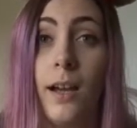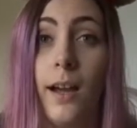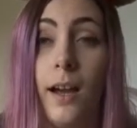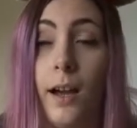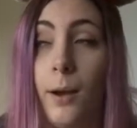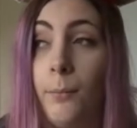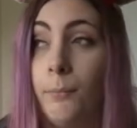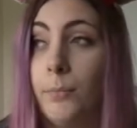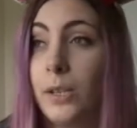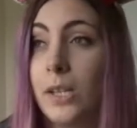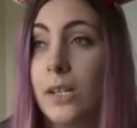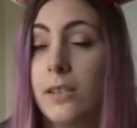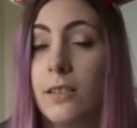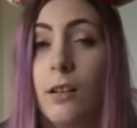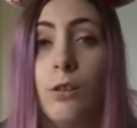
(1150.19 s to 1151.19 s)
um,
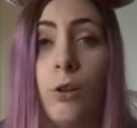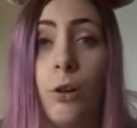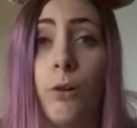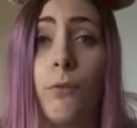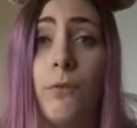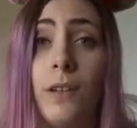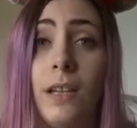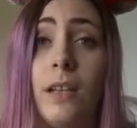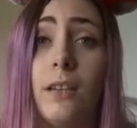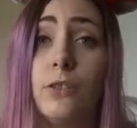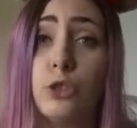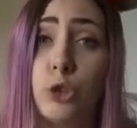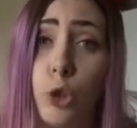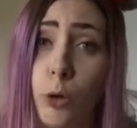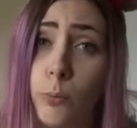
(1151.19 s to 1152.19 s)
because a lot of the
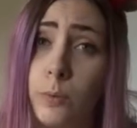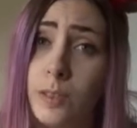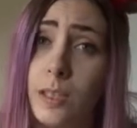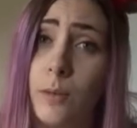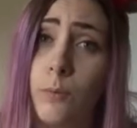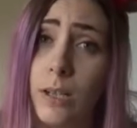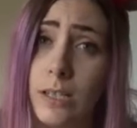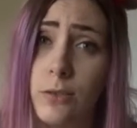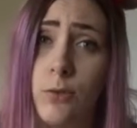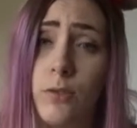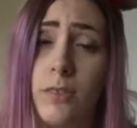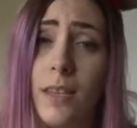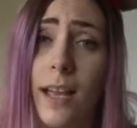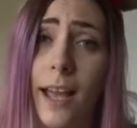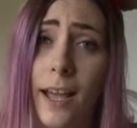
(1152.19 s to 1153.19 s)
shops and
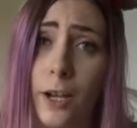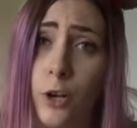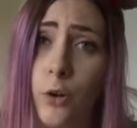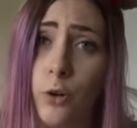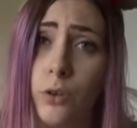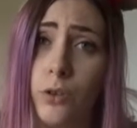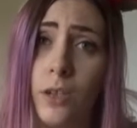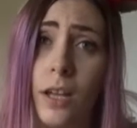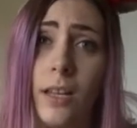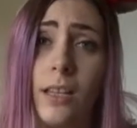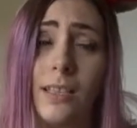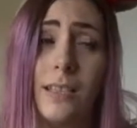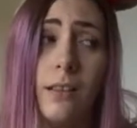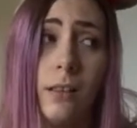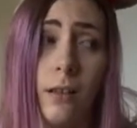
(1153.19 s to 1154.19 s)
restaurants are air-conned, and
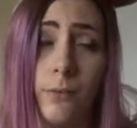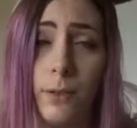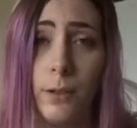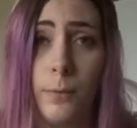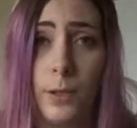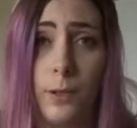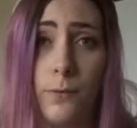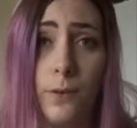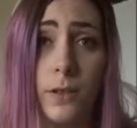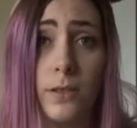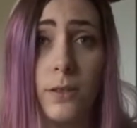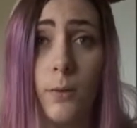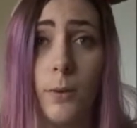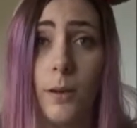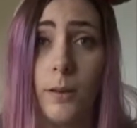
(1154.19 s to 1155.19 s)
it's lovely when you
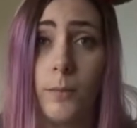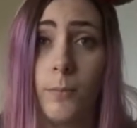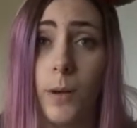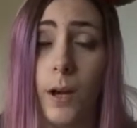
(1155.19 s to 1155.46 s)
first go in.